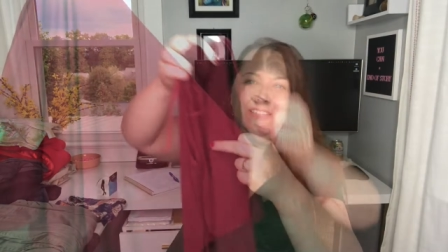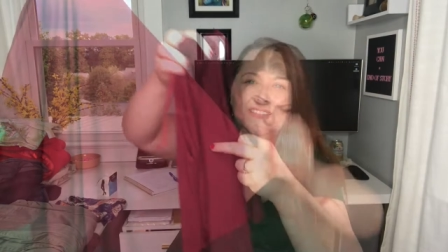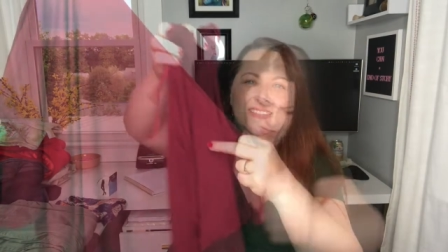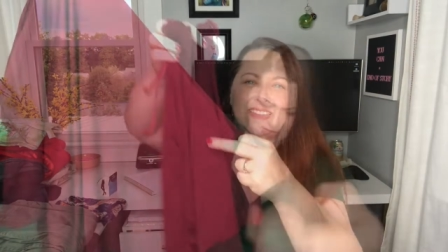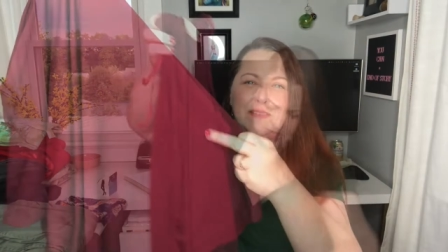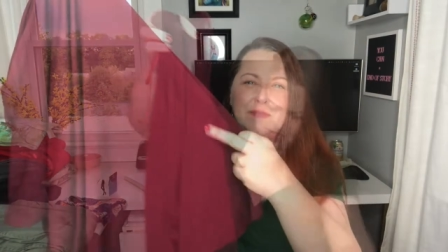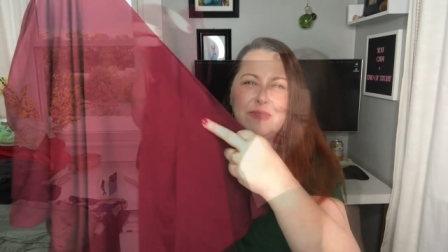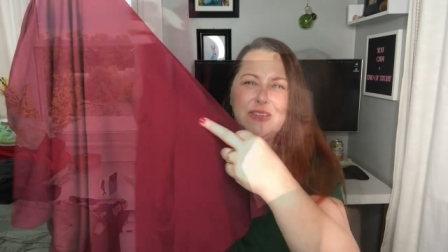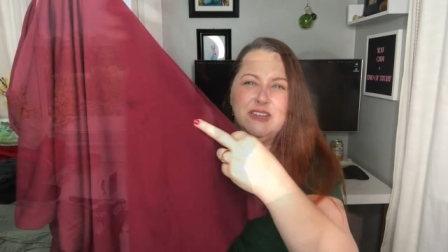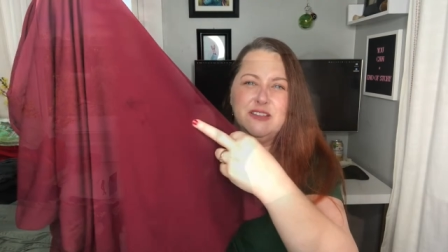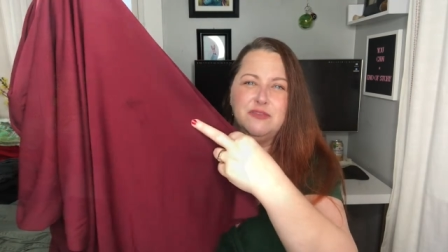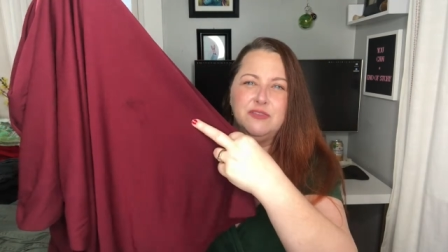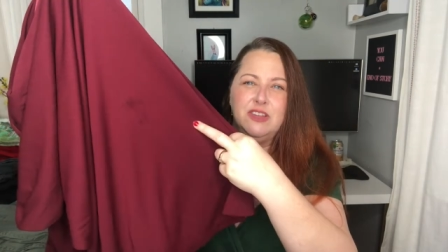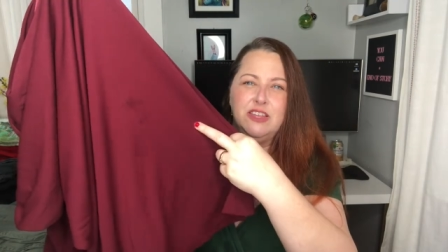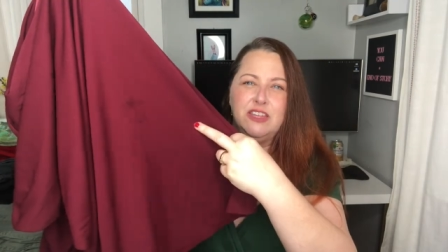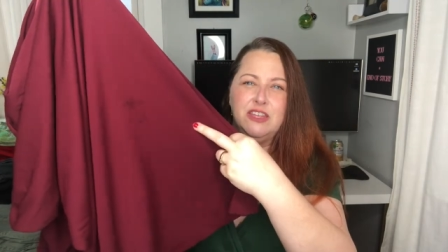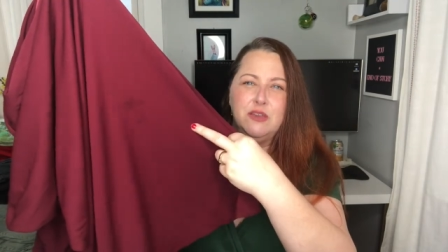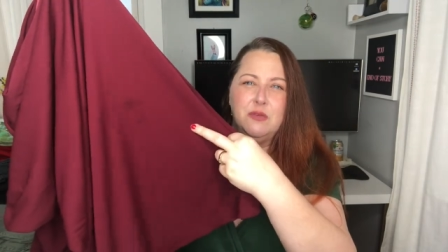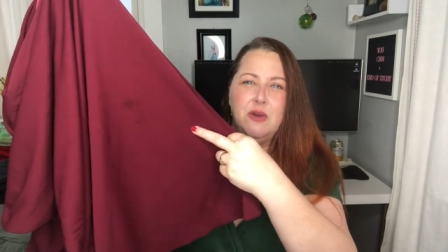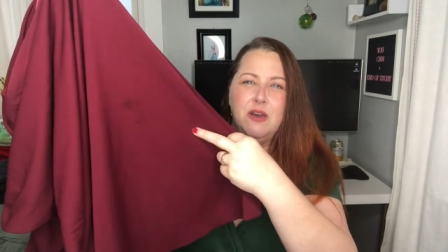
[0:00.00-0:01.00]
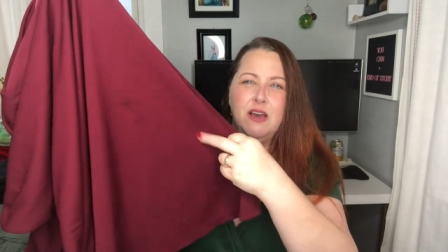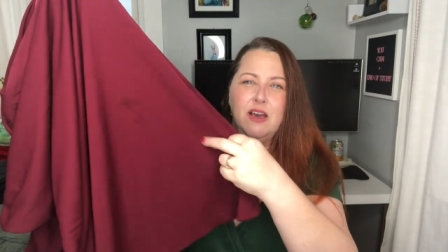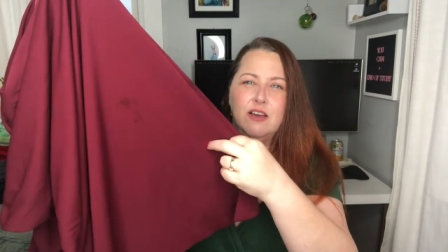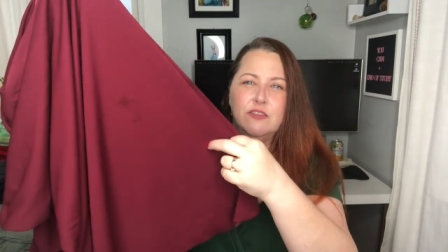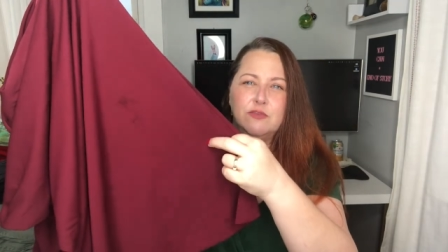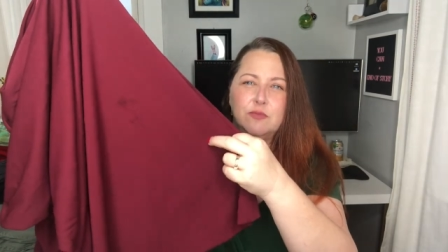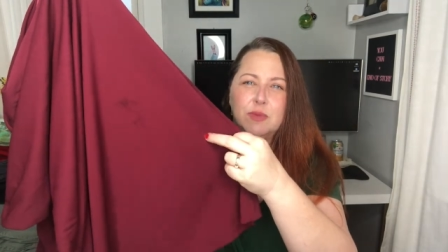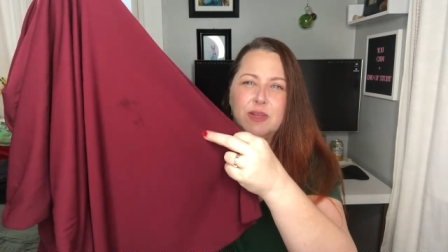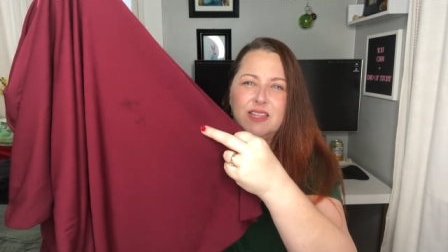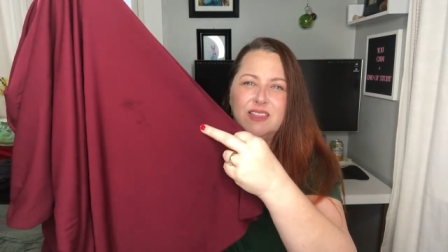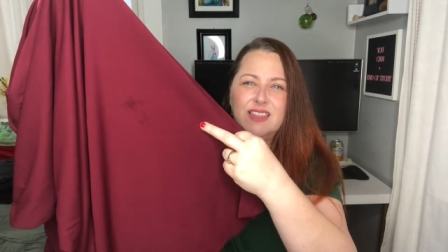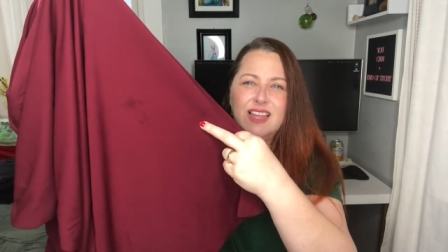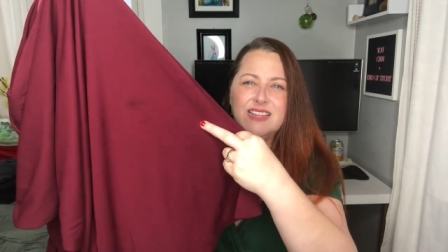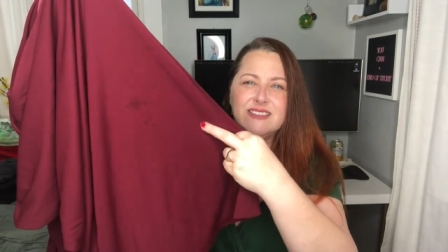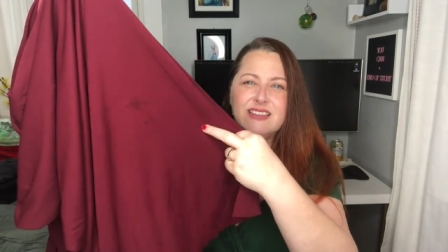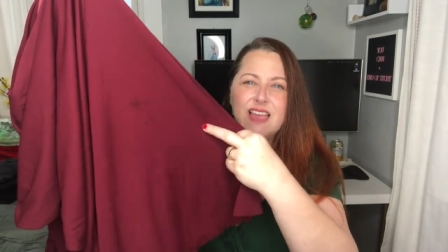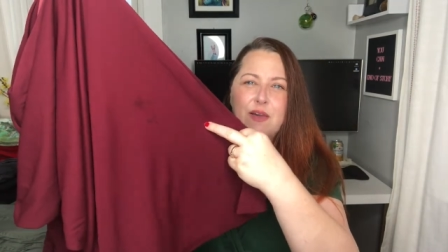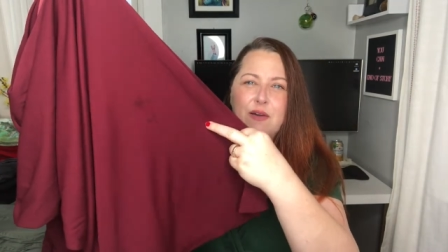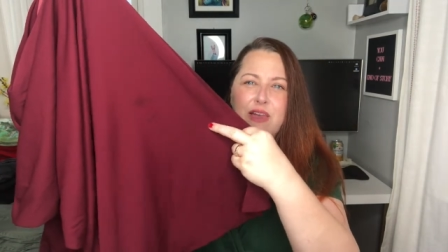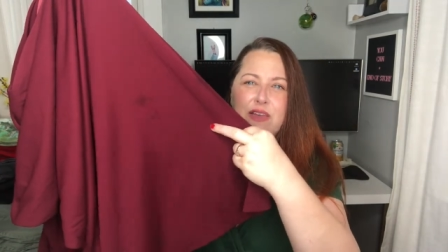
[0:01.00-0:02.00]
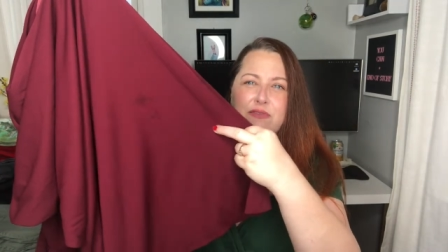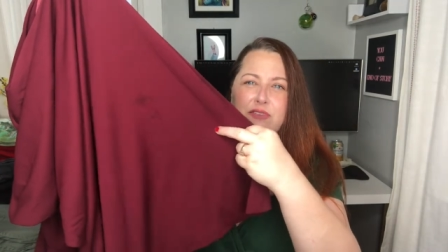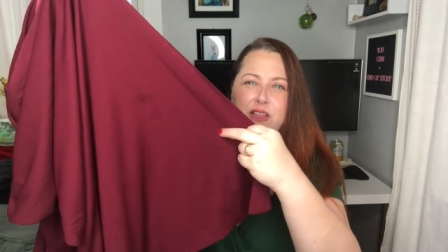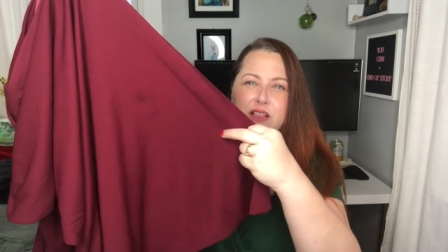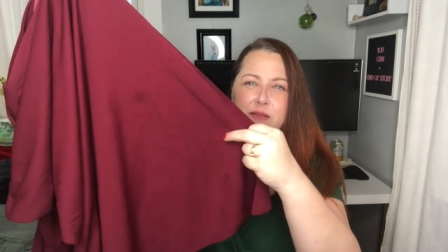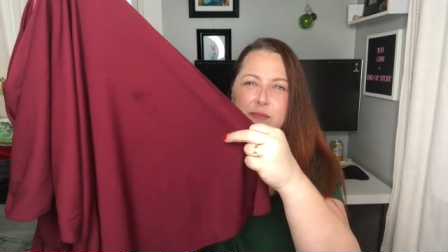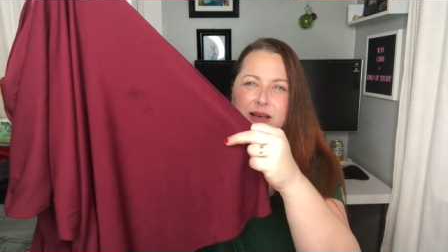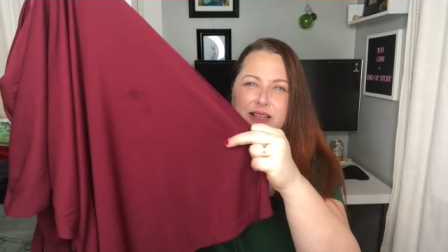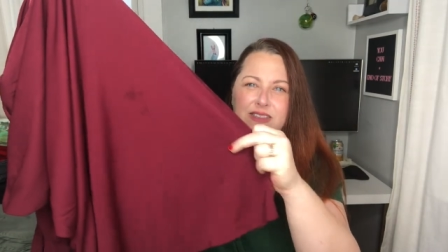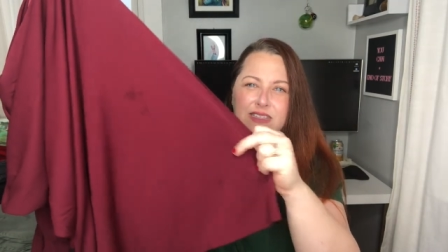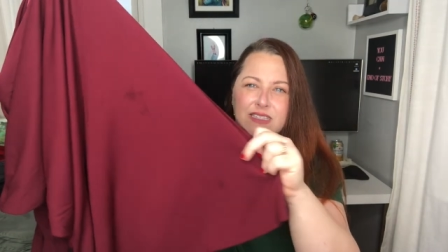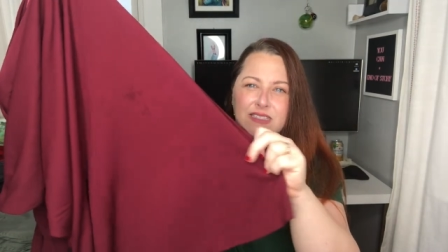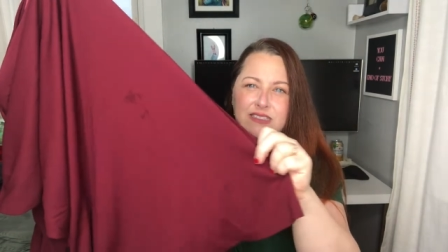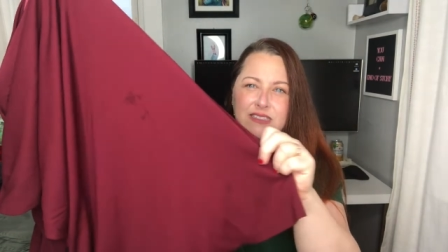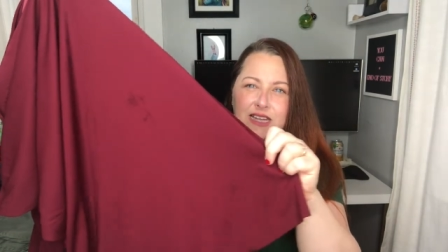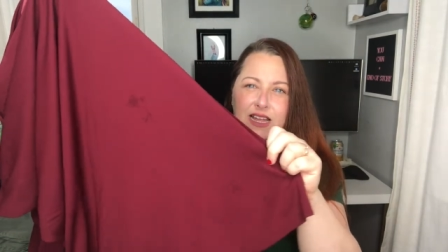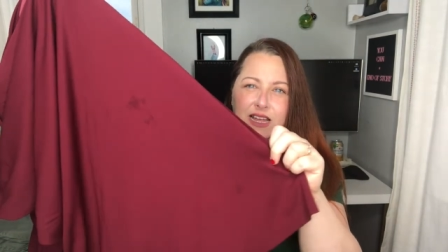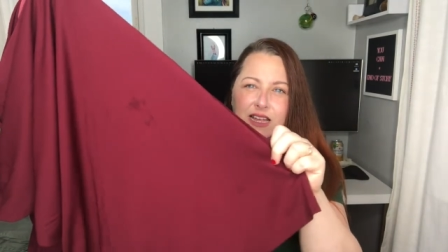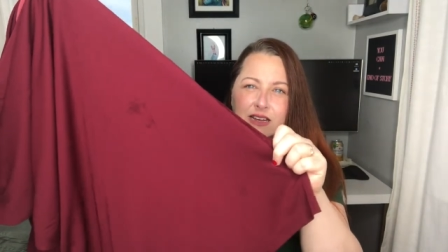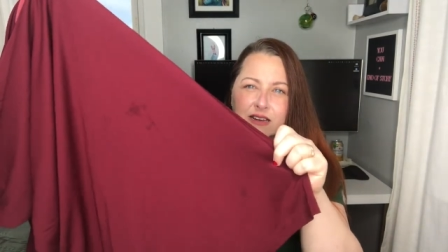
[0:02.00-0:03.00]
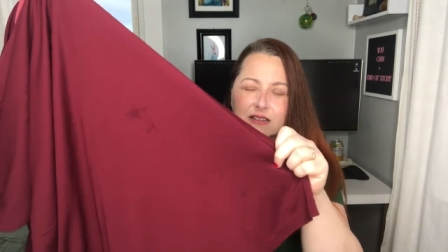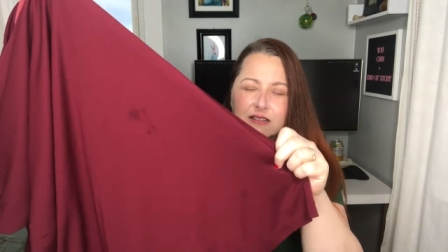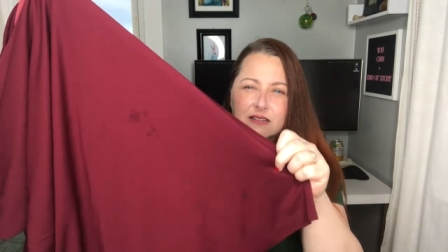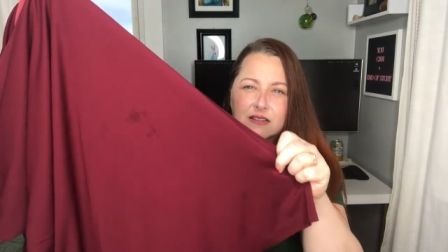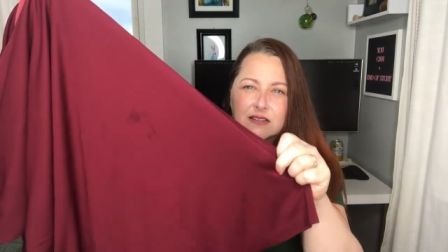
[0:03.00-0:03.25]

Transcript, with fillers: Didn't mean to flick you off, but that's how I feel about this stain.